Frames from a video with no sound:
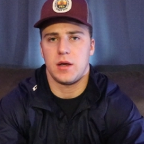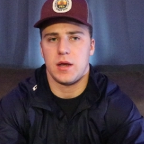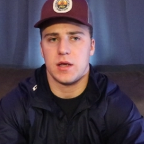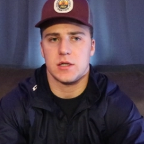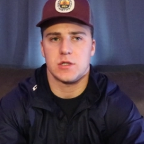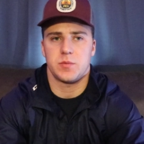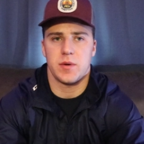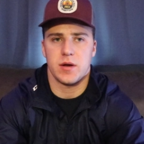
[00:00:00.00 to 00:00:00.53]
And
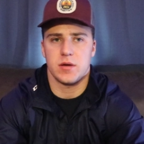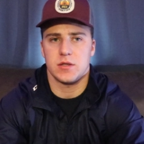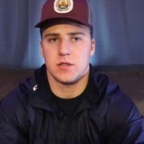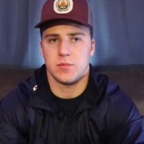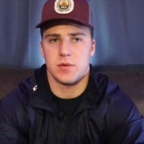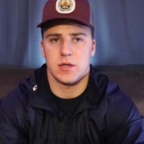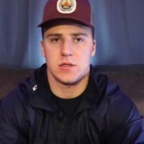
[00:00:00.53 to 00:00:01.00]
he experienced some